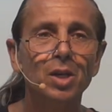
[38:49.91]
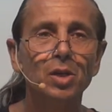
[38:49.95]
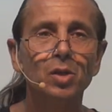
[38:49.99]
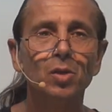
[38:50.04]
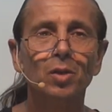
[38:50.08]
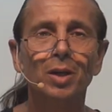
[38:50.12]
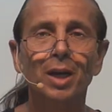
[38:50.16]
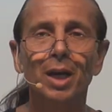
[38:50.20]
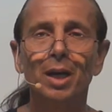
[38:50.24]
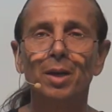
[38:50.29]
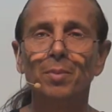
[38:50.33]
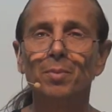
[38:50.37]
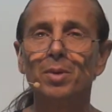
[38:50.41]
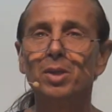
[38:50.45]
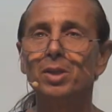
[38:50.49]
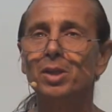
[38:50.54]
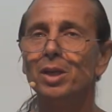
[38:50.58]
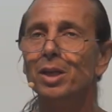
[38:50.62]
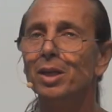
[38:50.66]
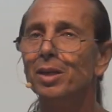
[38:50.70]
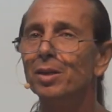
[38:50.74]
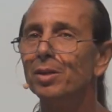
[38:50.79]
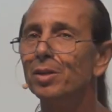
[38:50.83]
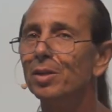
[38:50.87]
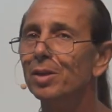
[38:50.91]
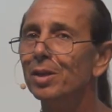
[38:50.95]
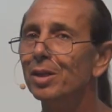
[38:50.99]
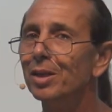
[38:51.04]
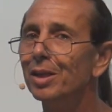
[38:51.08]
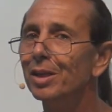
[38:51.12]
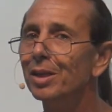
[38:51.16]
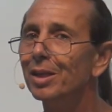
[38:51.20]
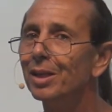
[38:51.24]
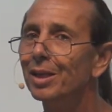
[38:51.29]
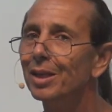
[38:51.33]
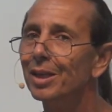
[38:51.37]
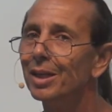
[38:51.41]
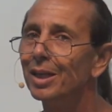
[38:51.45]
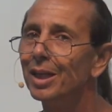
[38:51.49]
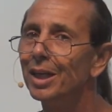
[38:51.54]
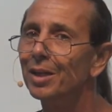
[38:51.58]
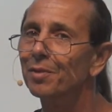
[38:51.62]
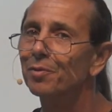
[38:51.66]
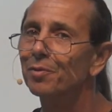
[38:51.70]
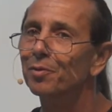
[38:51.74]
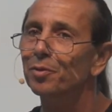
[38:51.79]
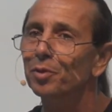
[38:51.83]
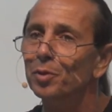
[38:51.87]
So the enemy's going to
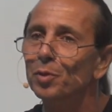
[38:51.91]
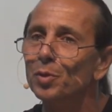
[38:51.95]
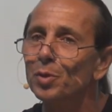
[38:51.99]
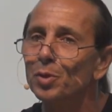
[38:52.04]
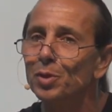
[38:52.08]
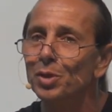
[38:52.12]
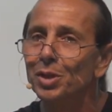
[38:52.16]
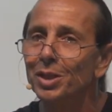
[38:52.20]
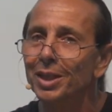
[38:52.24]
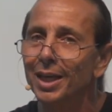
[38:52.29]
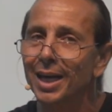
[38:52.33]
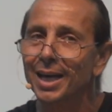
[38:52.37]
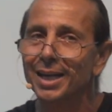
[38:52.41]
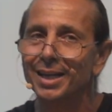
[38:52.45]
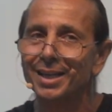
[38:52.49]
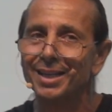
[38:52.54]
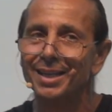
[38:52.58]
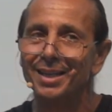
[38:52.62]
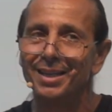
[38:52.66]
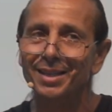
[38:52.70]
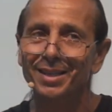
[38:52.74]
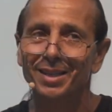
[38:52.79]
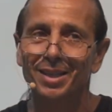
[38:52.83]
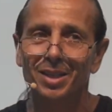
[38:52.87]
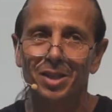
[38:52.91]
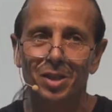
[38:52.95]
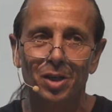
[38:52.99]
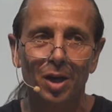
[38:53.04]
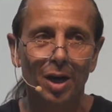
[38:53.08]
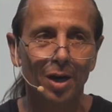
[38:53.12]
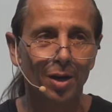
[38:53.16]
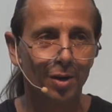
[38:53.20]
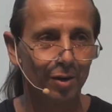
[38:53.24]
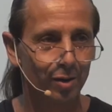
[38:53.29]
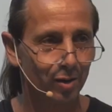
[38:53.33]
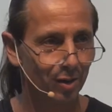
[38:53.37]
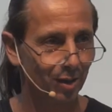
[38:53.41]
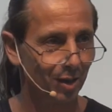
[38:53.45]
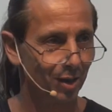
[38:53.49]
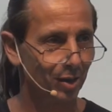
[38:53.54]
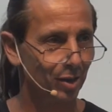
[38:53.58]
influence that desire.